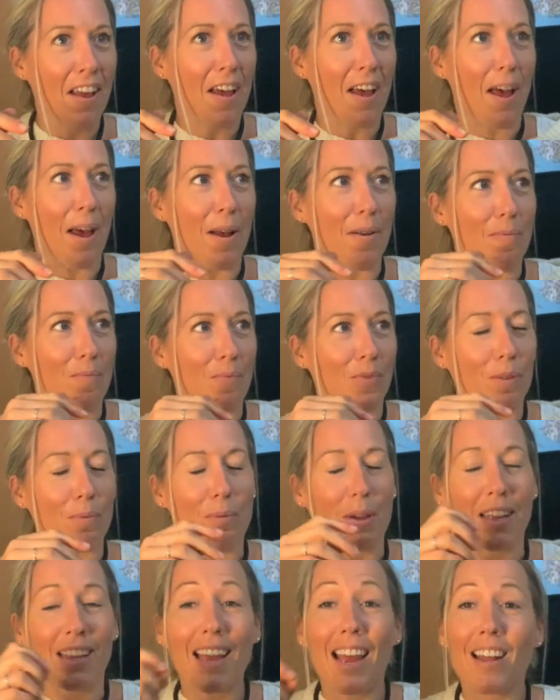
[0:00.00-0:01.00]

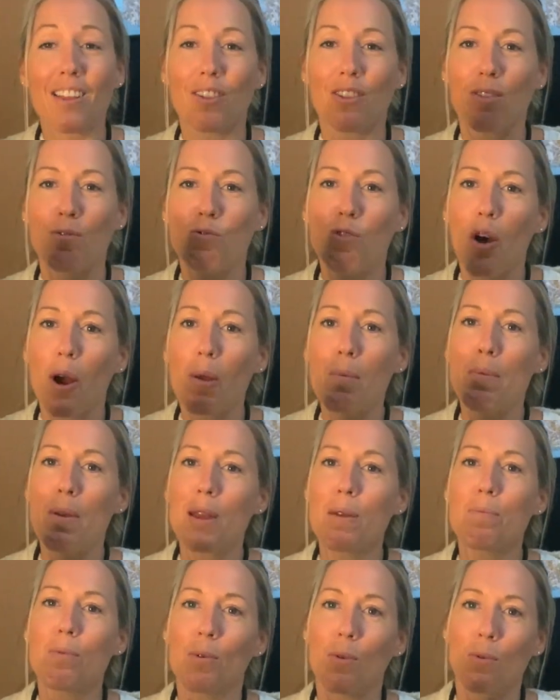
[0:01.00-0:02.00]
But again, the right
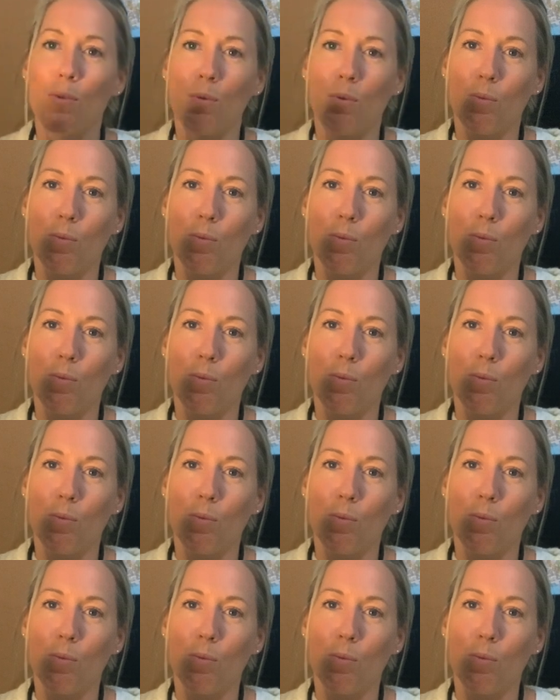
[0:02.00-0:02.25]
people